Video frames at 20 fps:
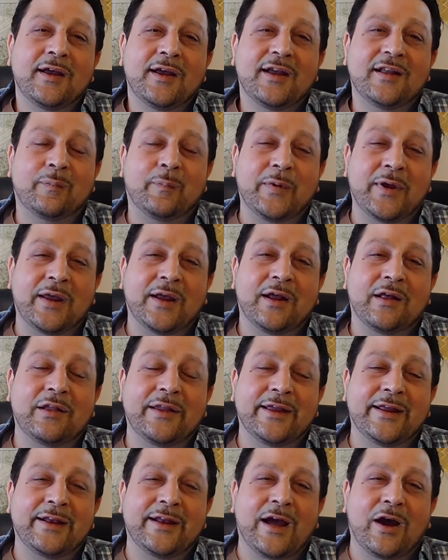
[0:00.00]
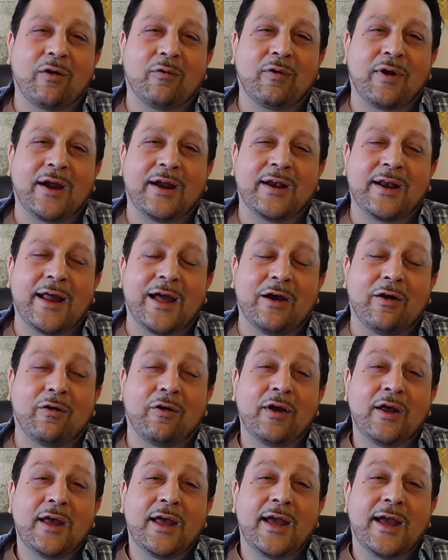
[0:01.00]
It's being cleaned out right now.
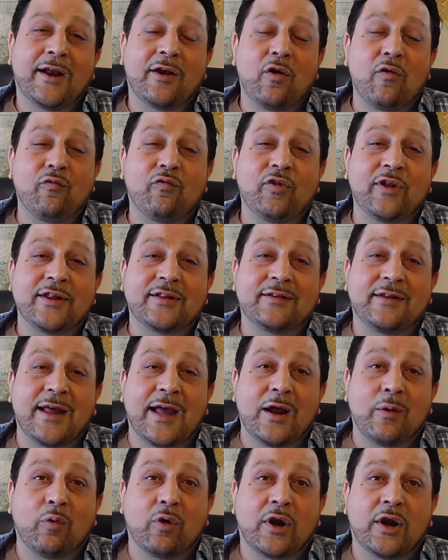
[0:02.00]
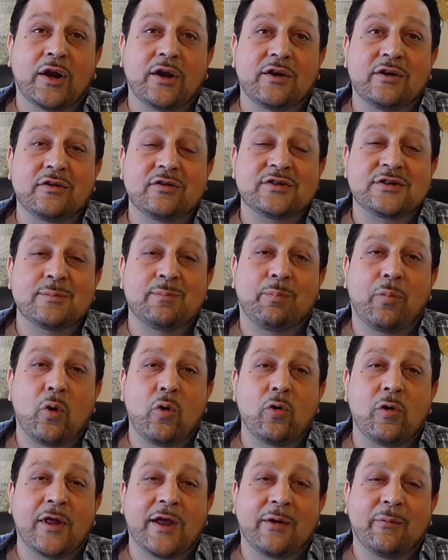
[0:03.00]
And hopefully today we're going to do some
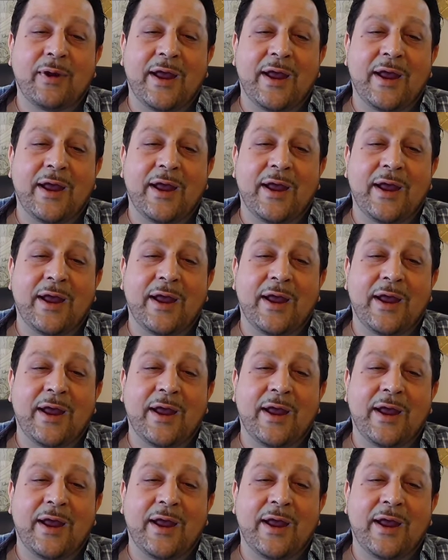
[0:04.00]
bowling.